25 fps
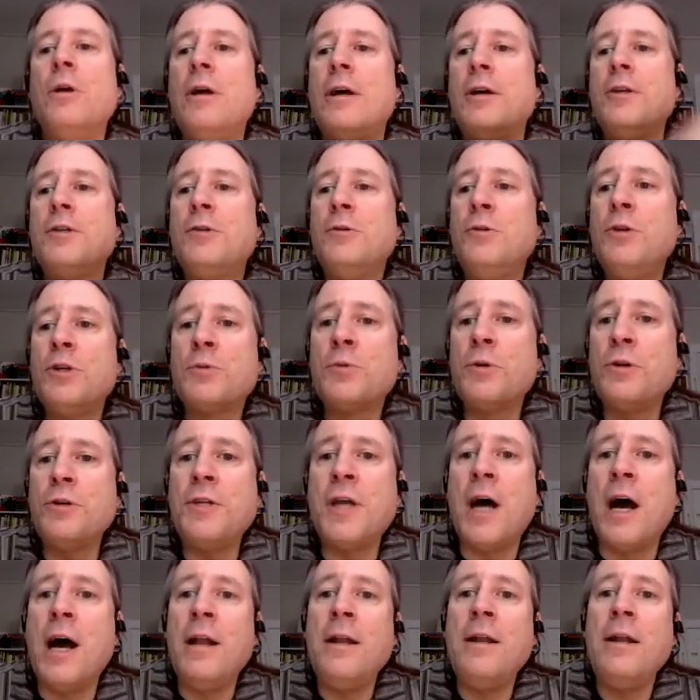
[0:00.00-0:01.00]
As soon as we're
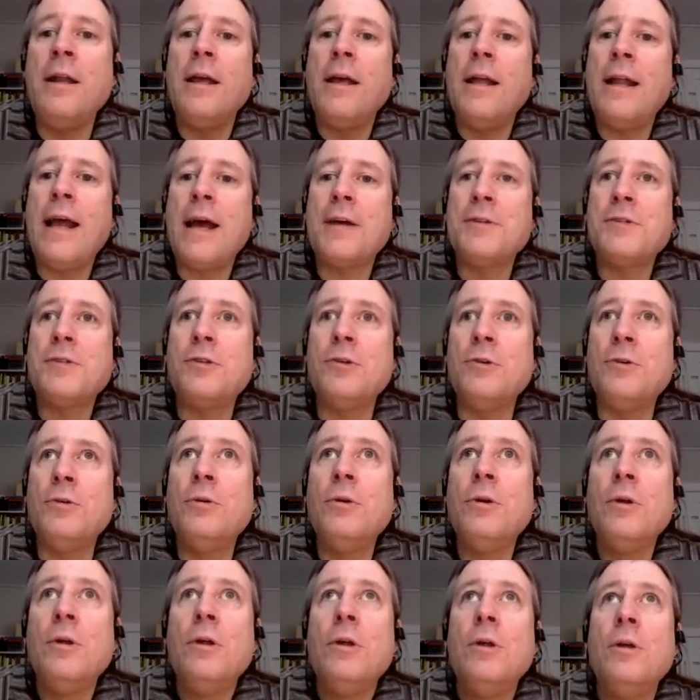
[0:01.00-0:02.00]
done, it has
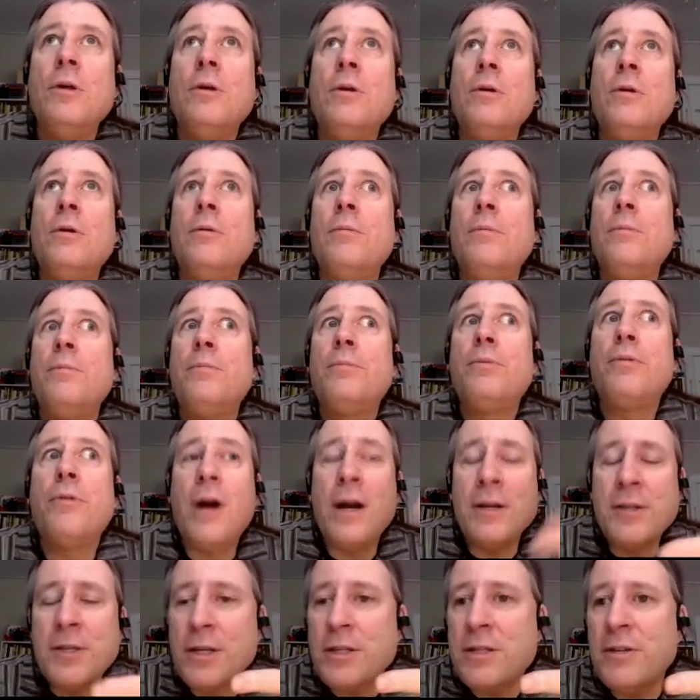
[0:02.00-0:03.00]
to
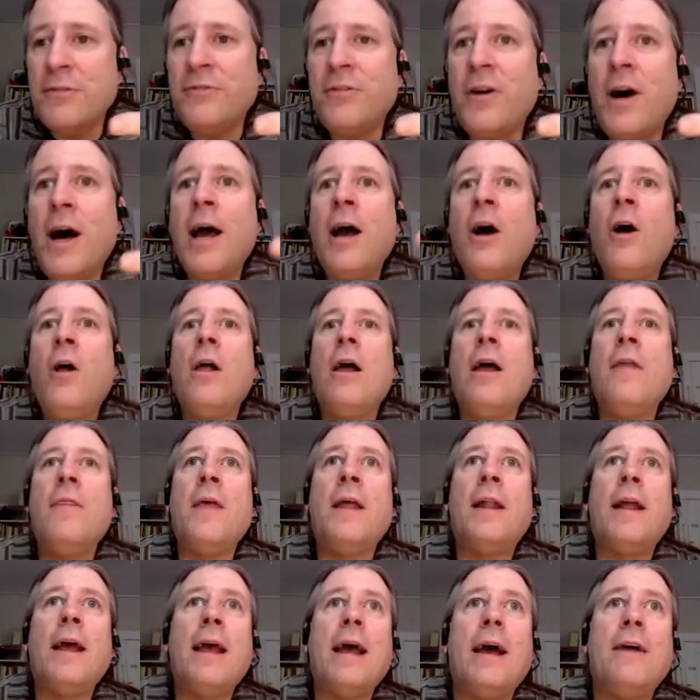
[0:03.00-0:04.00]
process a file, and
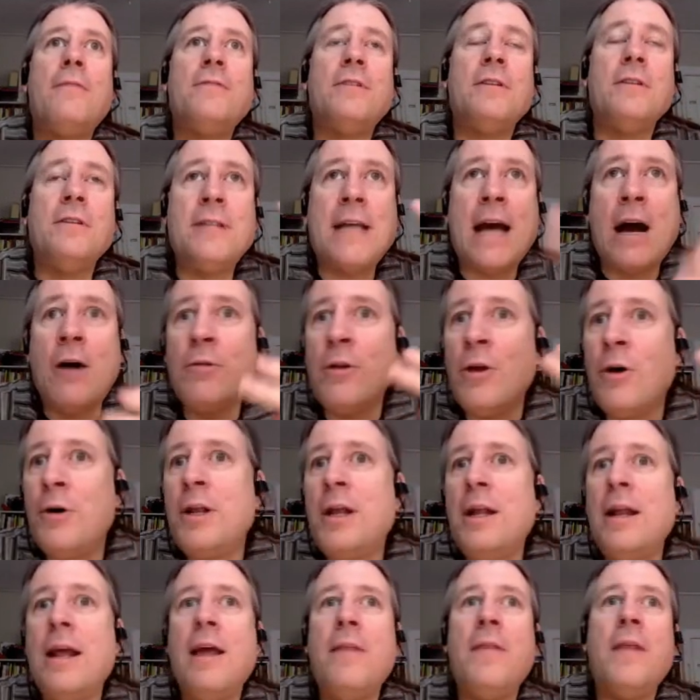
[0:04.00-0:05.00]
then I have to download
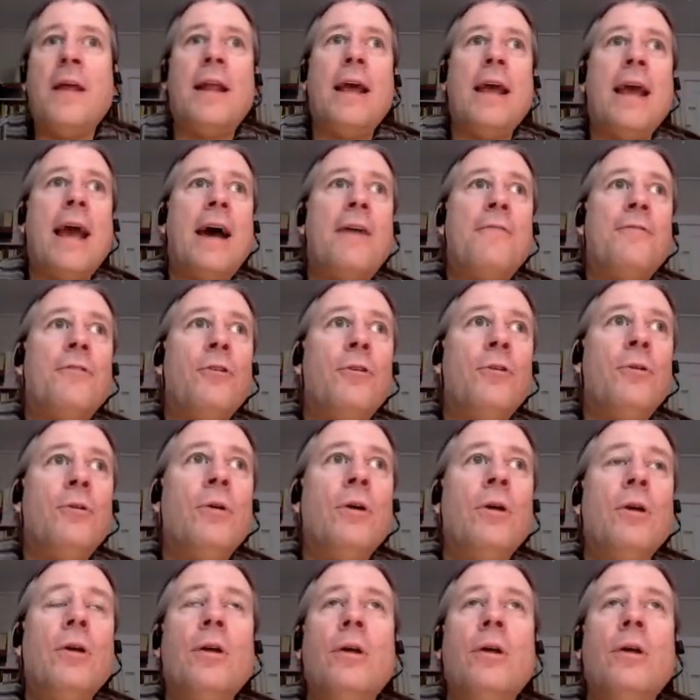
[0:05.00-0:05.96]
it, and then I have to